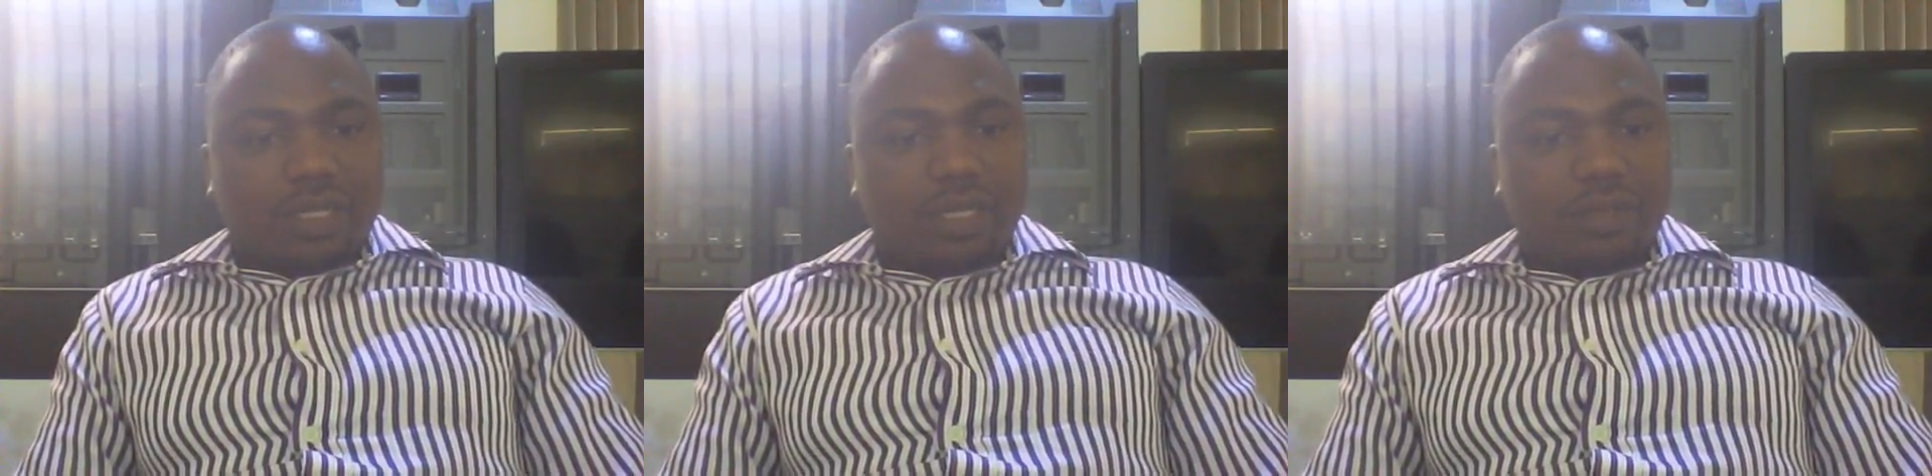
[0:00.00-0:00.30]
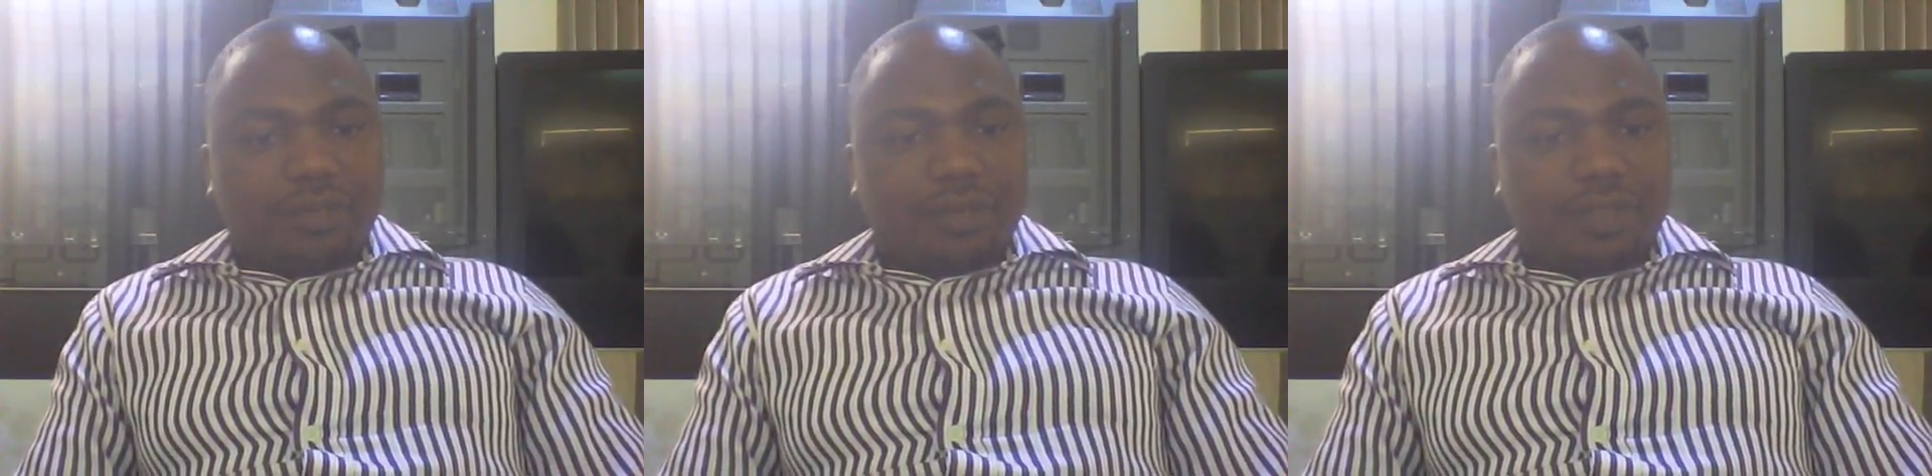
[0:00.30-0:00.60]

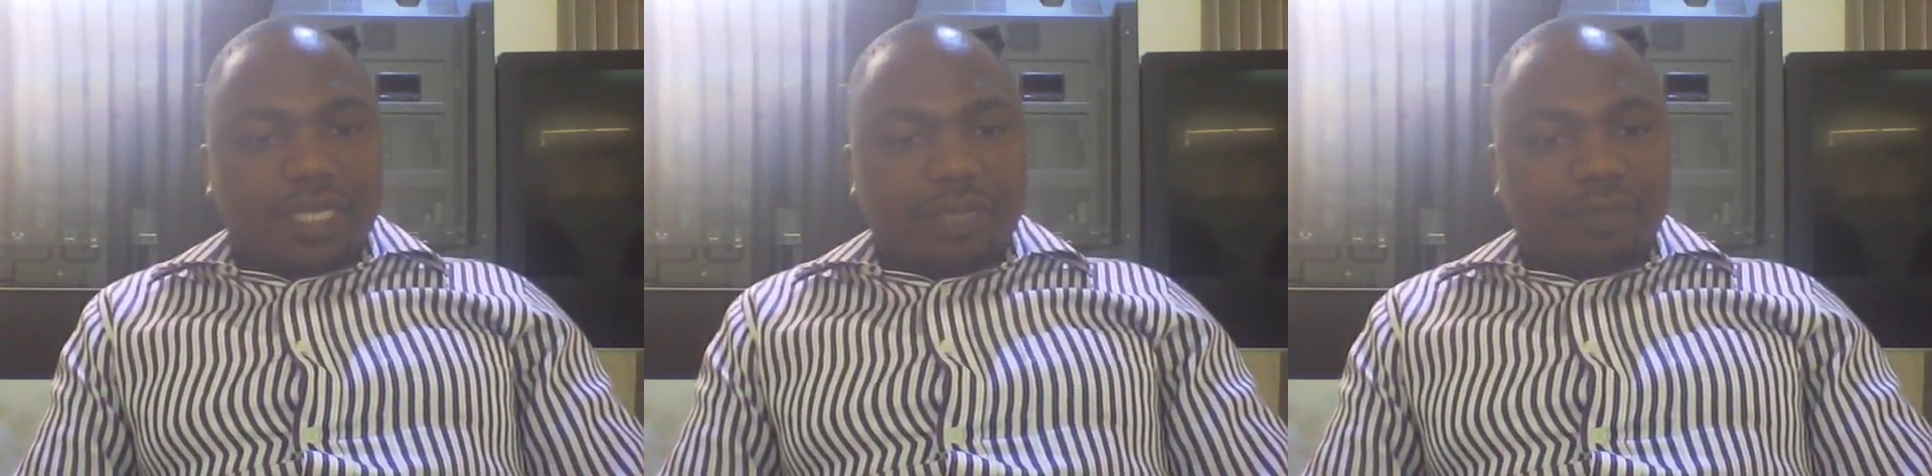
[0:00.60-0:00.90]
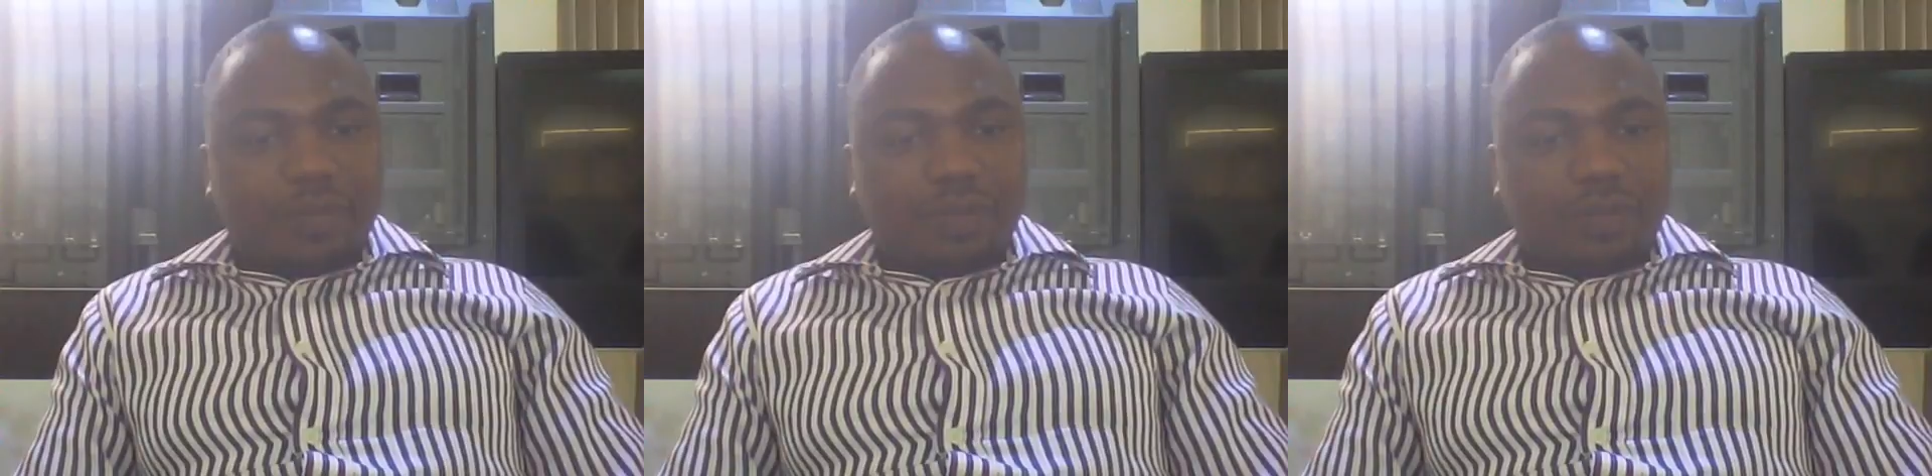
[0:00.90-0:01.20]
If you say
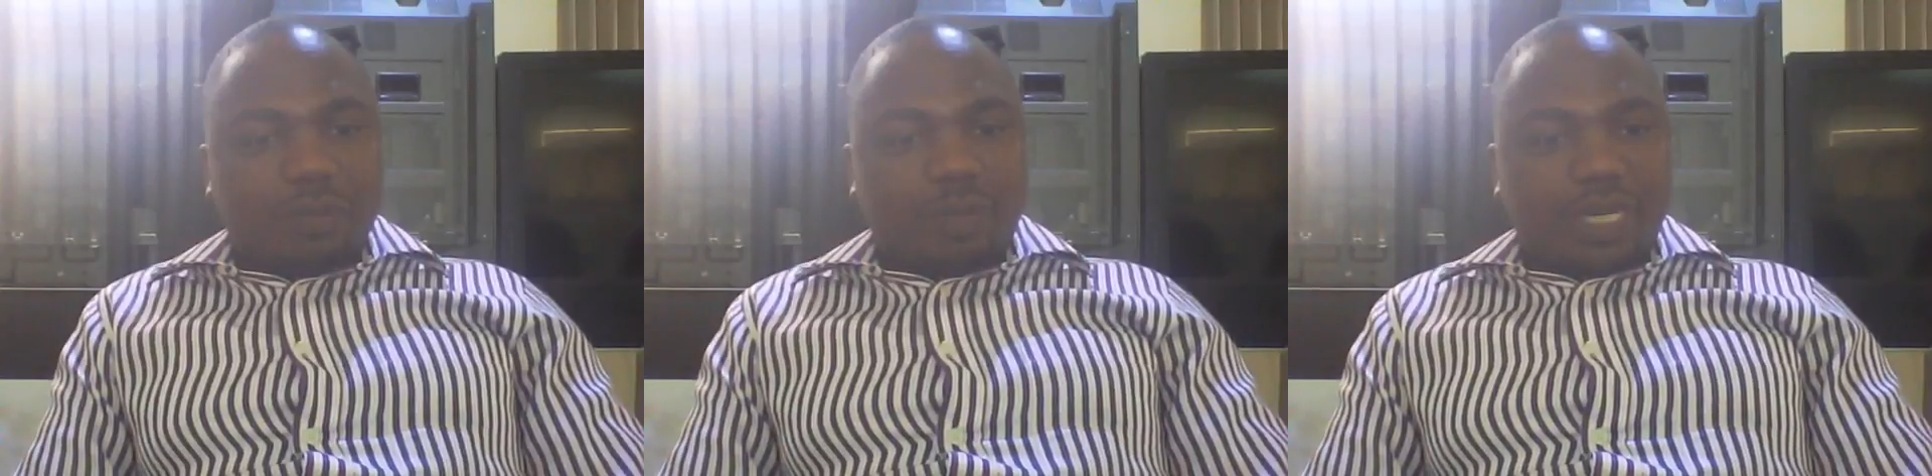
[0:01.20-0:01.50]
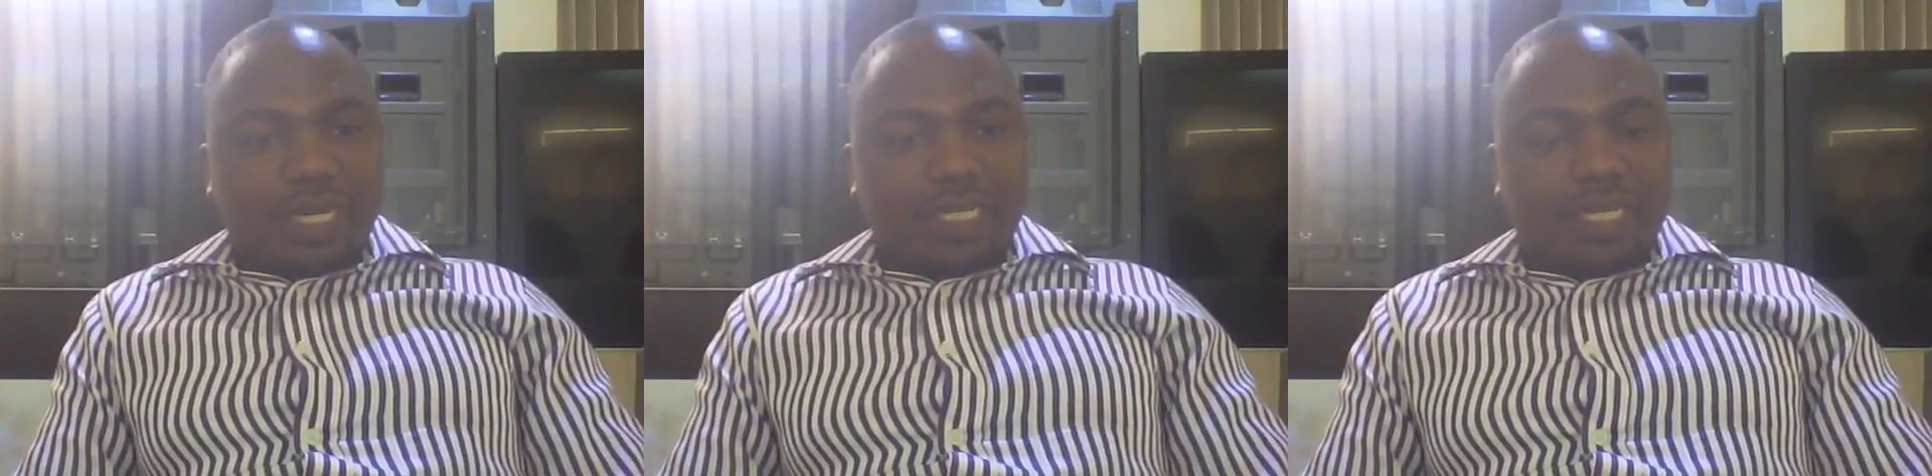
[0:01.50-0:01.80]
it was by
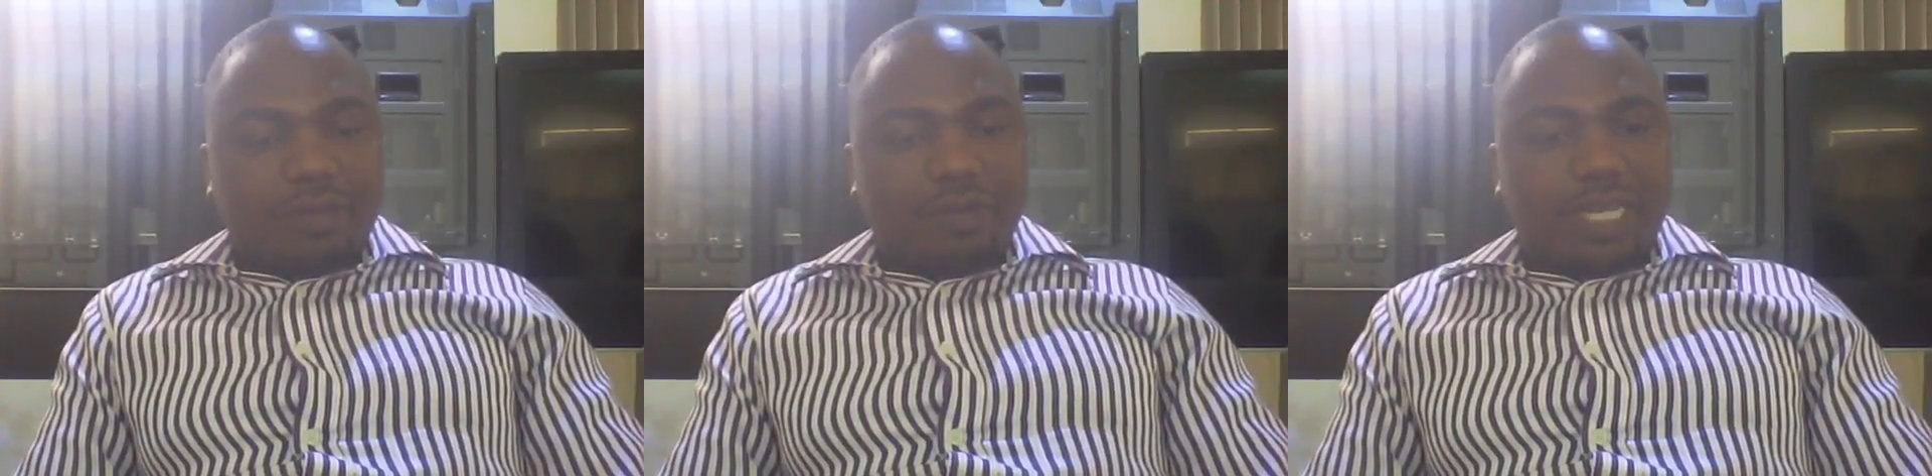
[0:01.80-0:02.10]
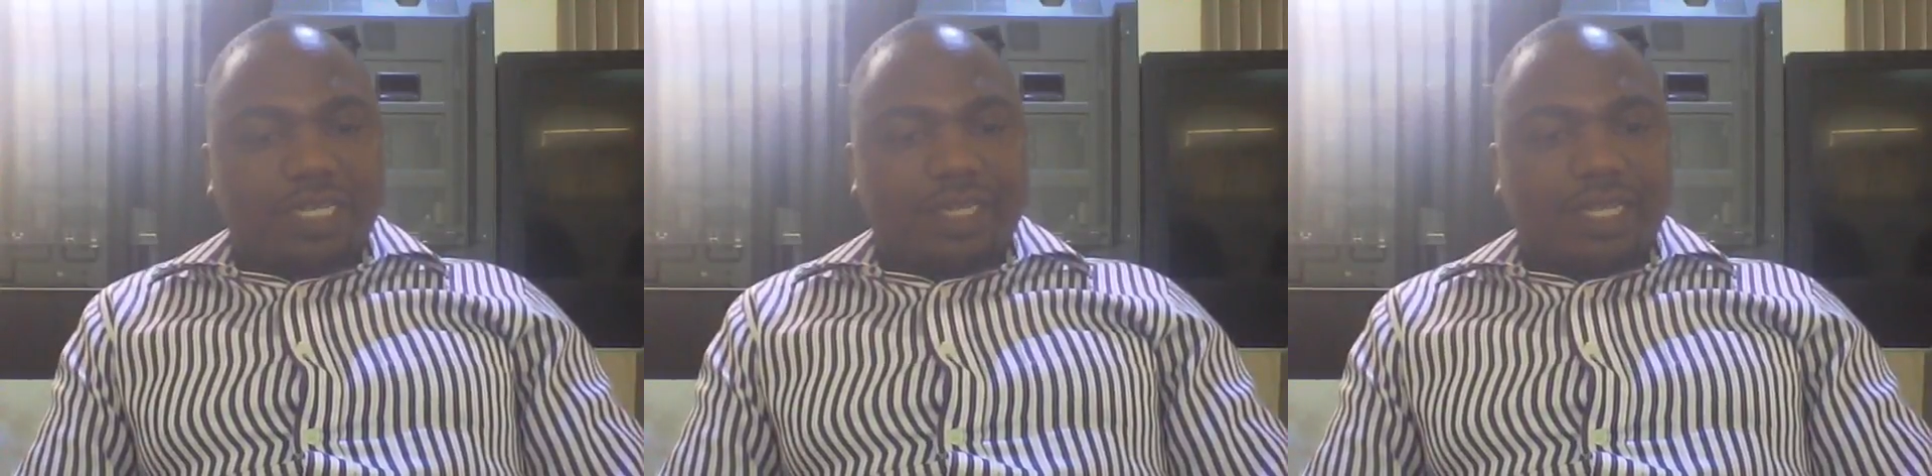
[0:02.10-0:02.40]
nature, why
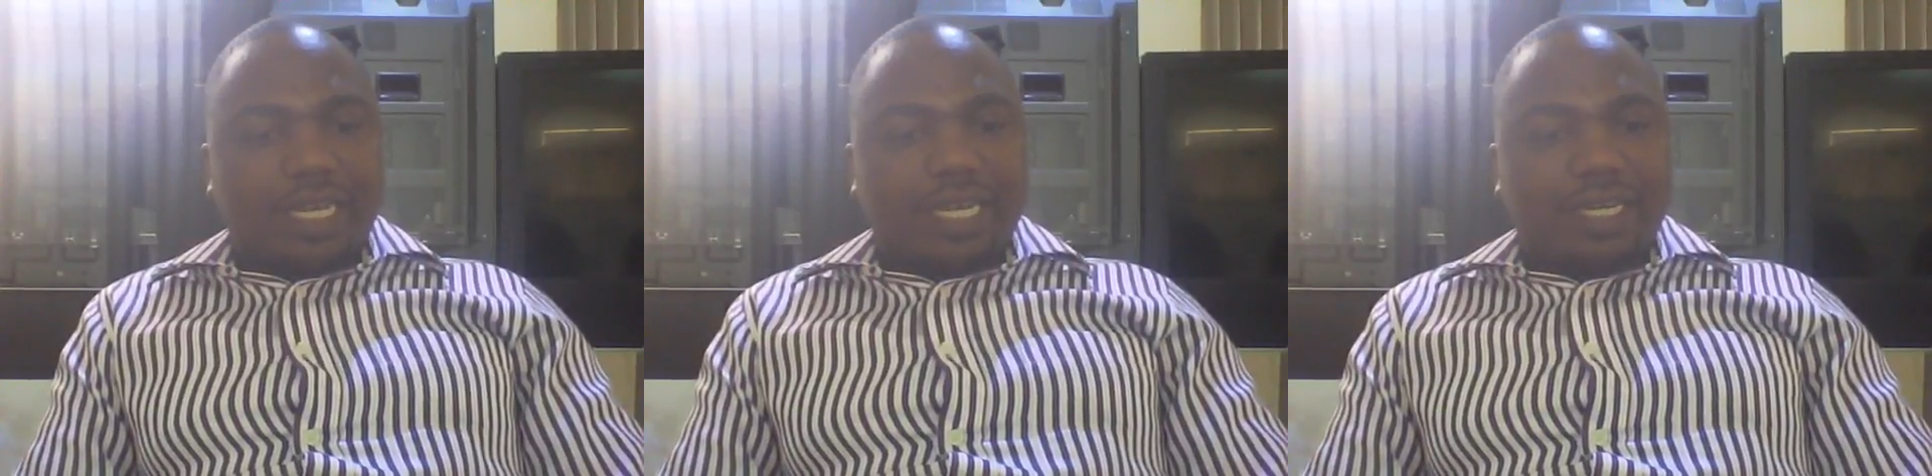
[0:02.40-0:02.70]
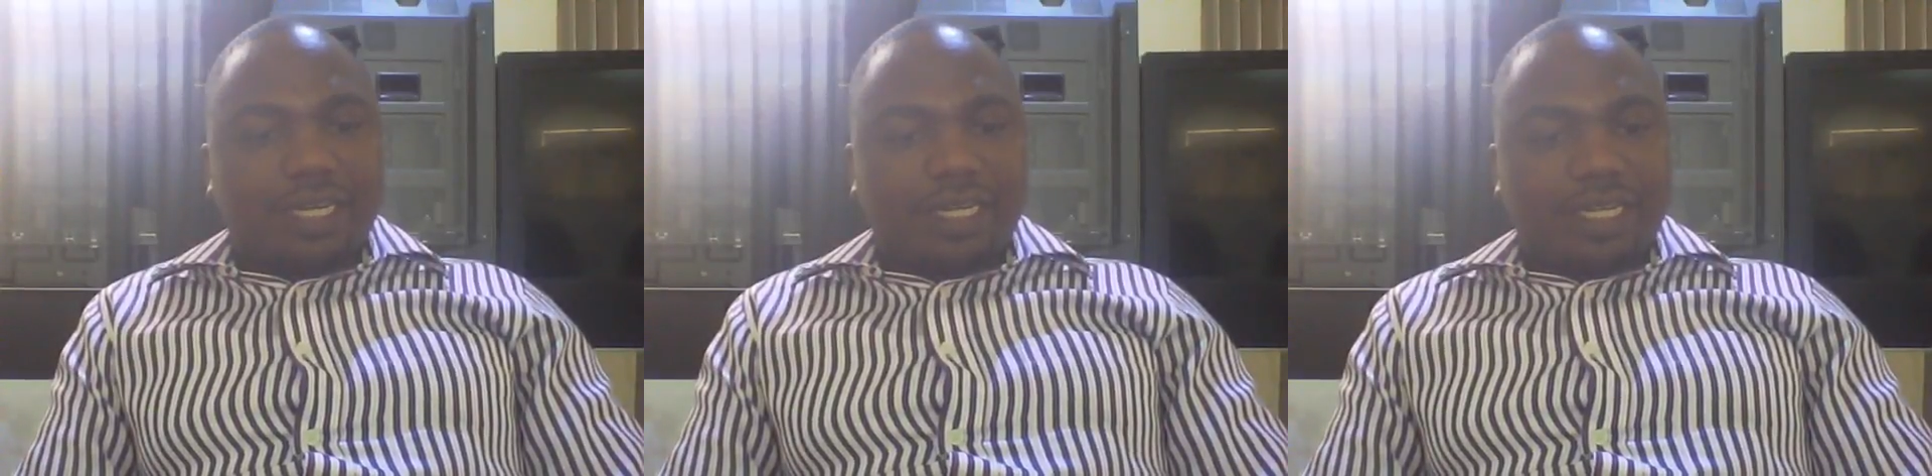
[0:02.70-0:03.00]
is their
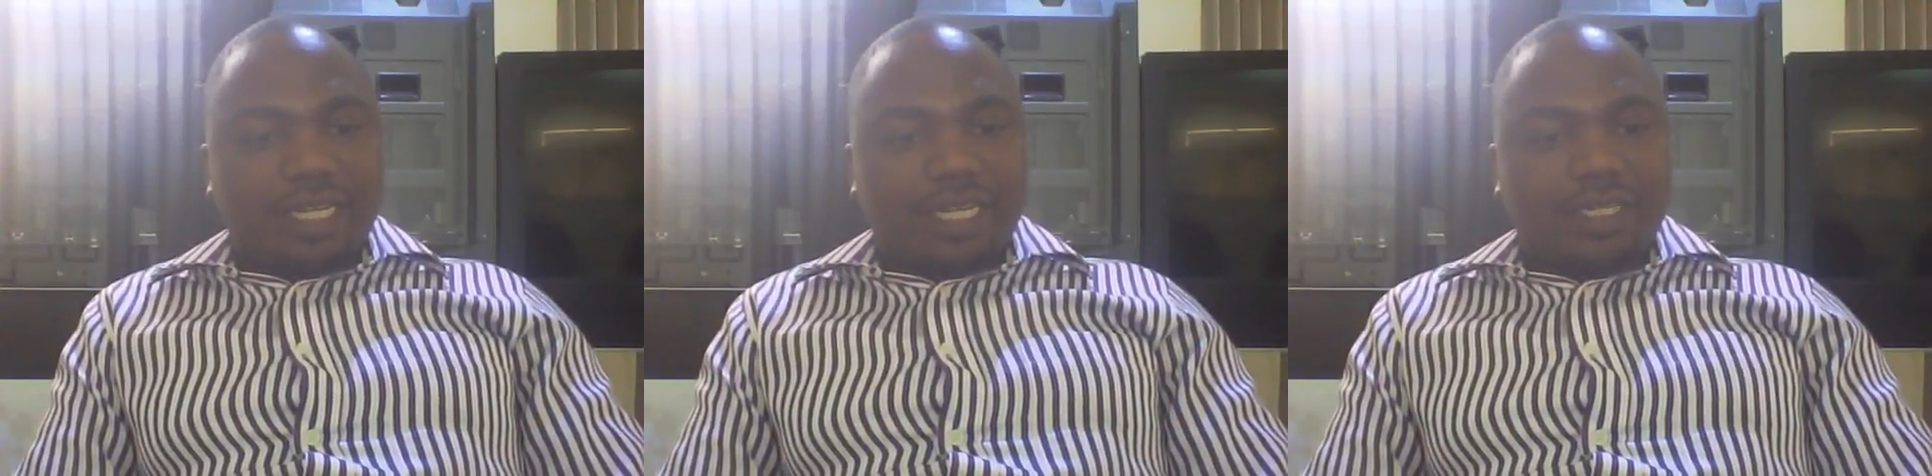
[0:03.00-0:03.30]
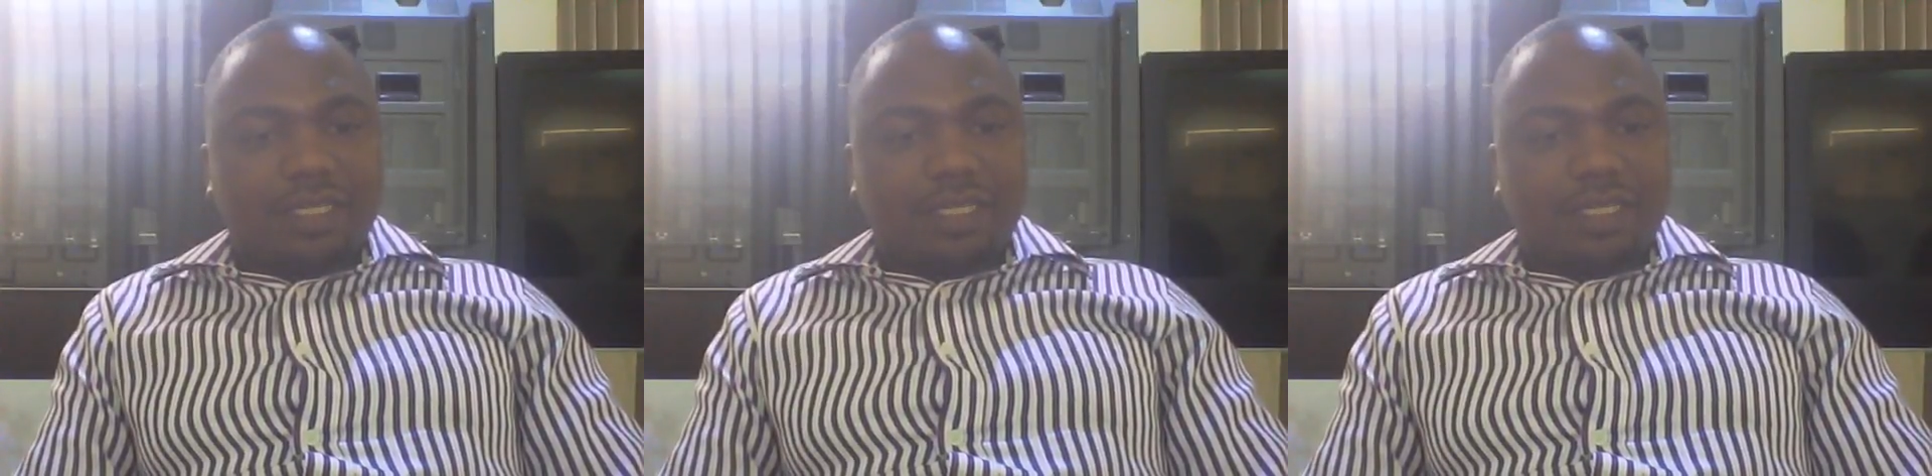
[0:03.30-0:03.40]
DNA